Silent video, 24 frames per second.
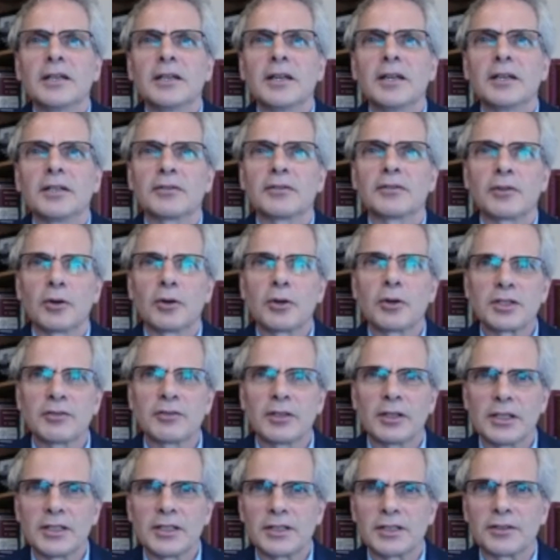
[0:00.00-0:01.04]
and of course, if you
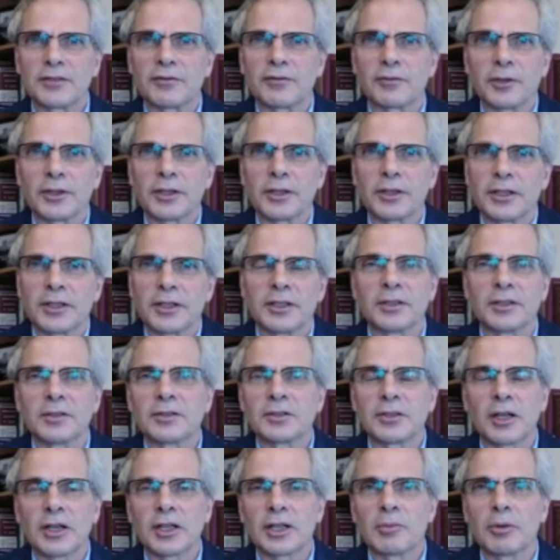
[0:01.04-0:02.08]
listen to Friedland and
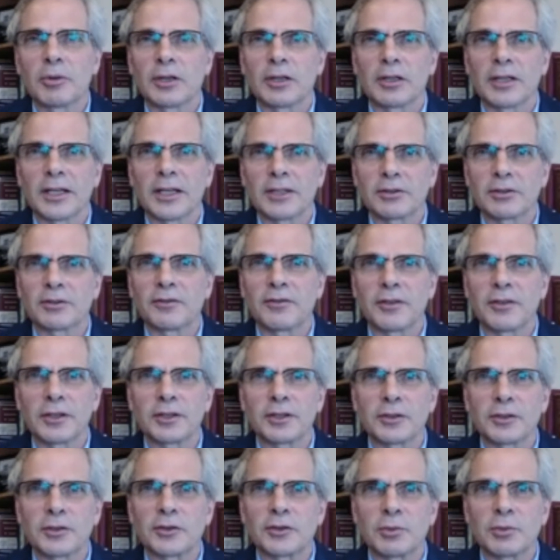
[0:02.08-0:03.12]
talk about electric
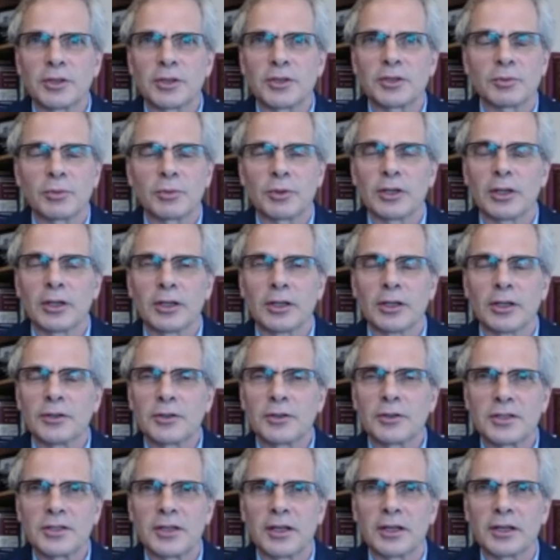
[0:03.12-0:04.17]
vehicles, which we all
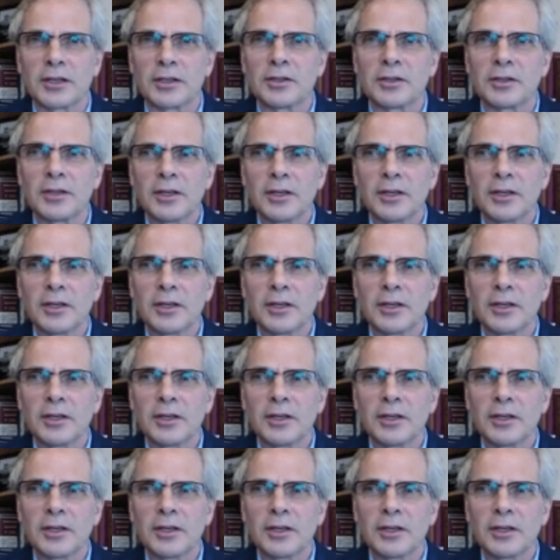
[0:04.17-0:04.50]
understand,